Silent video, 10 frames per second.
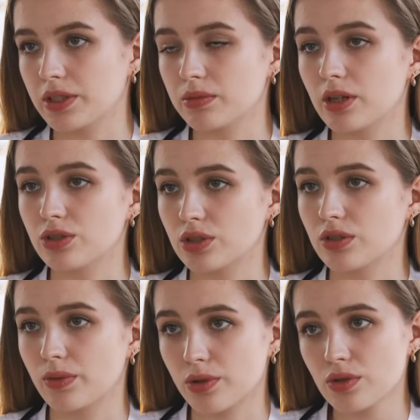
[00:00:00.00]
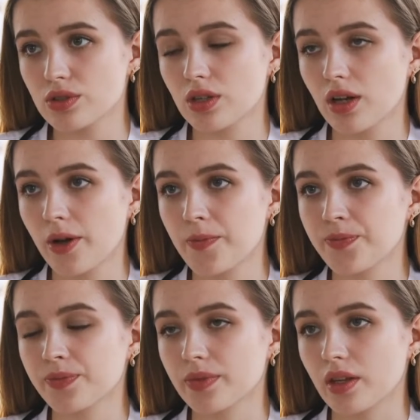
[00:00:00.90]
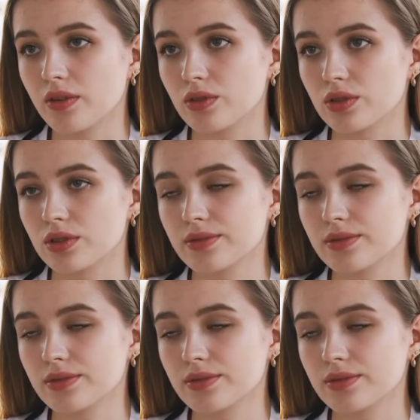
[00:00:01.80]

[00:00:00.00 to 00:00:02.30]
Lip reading: you should seek advice from a health provider.